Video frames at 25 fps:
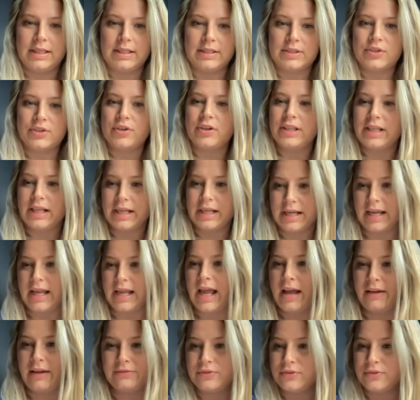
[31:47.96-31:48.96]
It's not like I
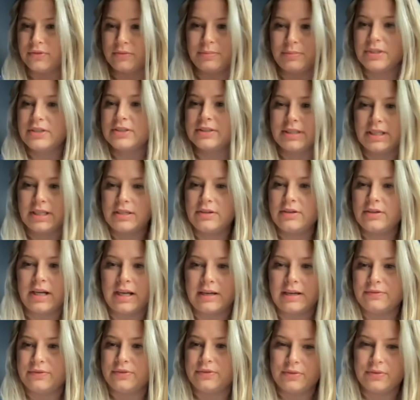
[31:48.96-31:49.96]
have to, because I don't
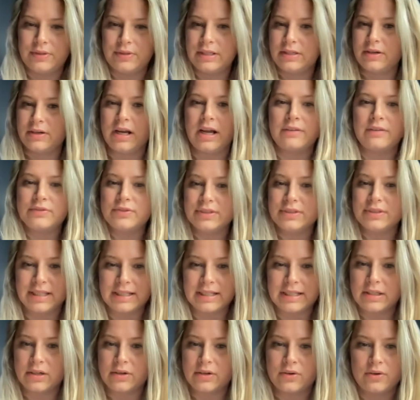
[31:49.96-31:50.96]
have to. I don't have to
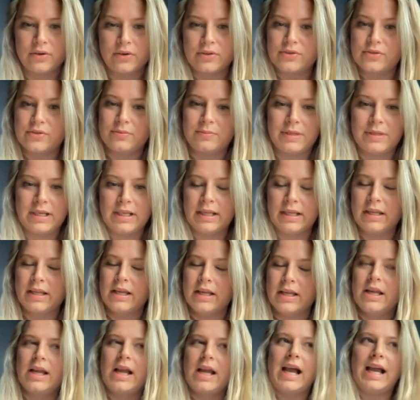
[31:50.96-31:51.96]
take the course. Nobody,
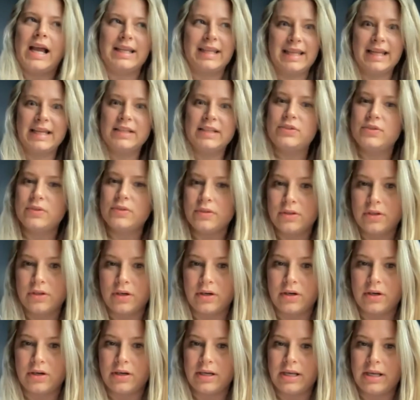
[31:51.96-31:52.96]
I get to
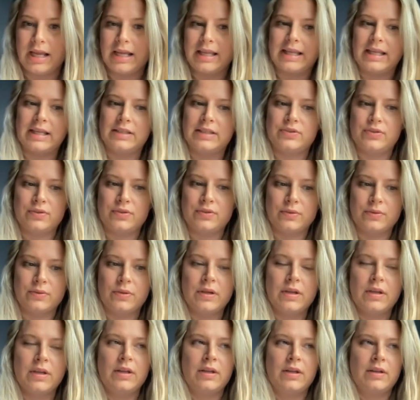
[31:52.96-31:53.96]
learn. I get
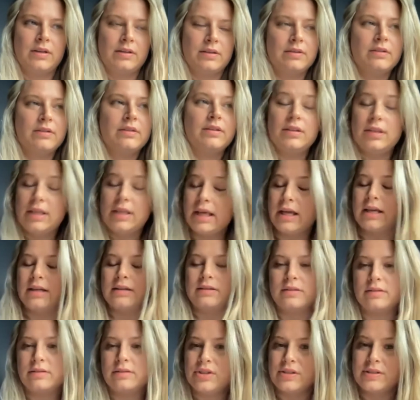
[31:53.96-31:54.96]
to,
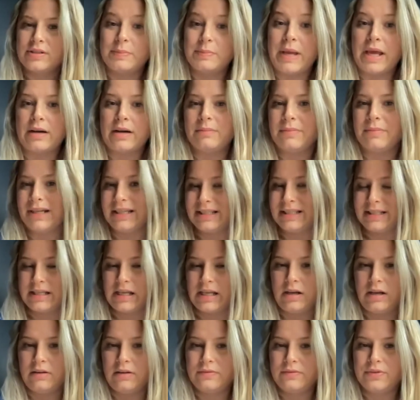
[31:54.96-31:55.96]
just better
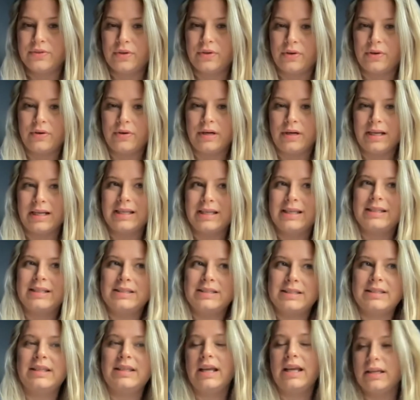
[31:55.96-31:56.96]
myself. So I
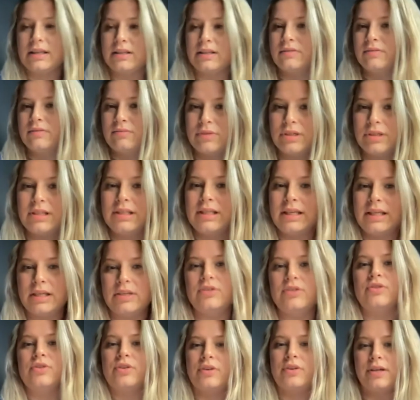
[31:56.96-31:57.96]
guess, really
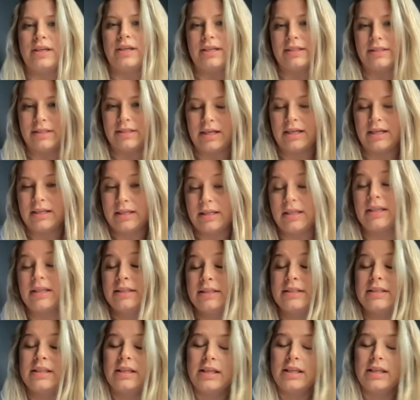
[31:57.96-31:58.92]
enjoy it.